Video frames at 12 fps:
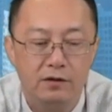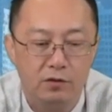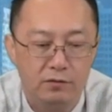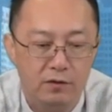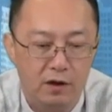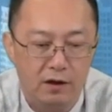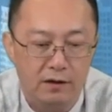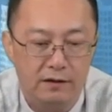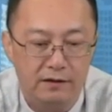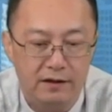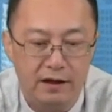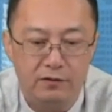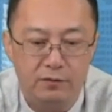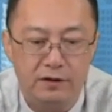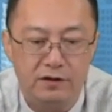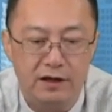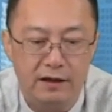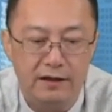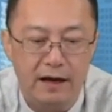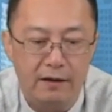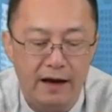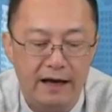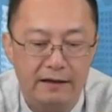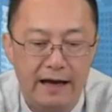far, the government
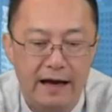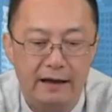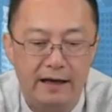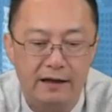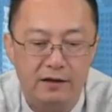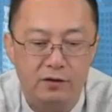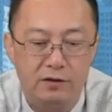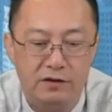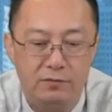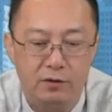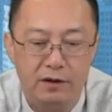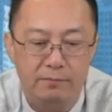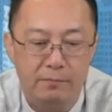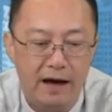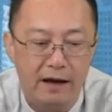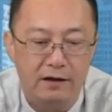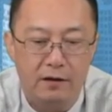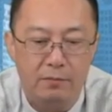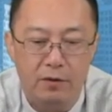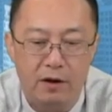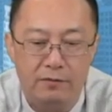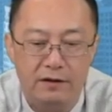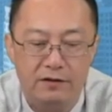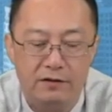shutdown hasn't had any noticeable impact on the
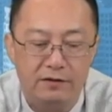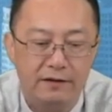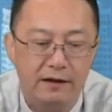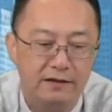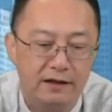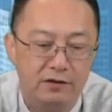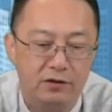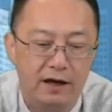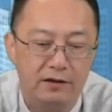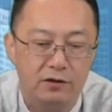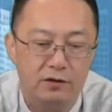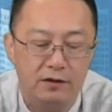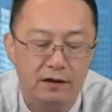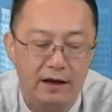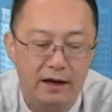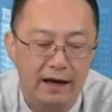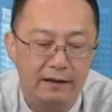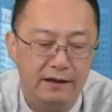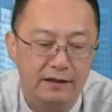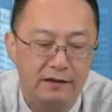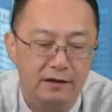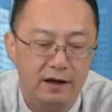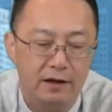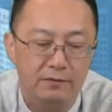profits of defense contractors, at least
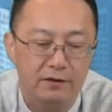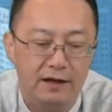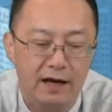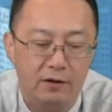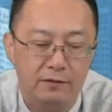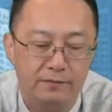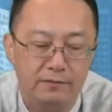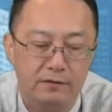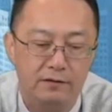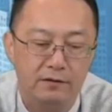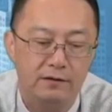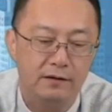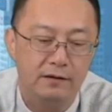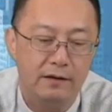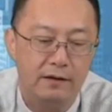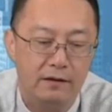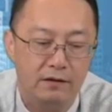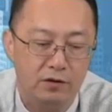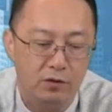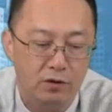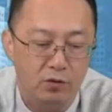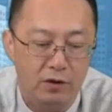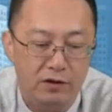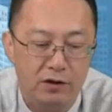not up to now. So the
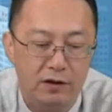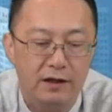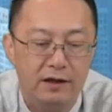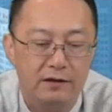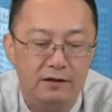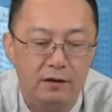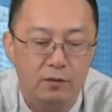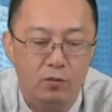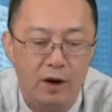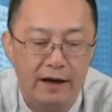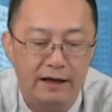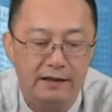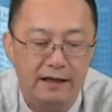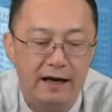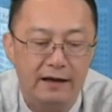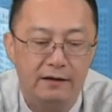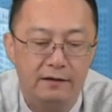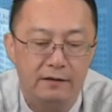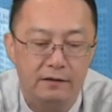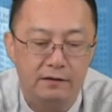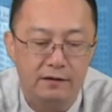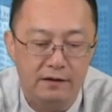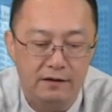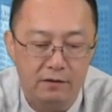question is, why is that?
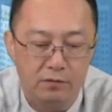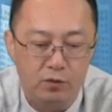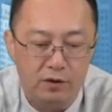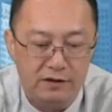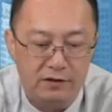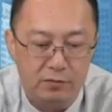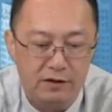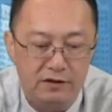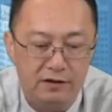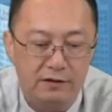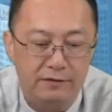What's the reason?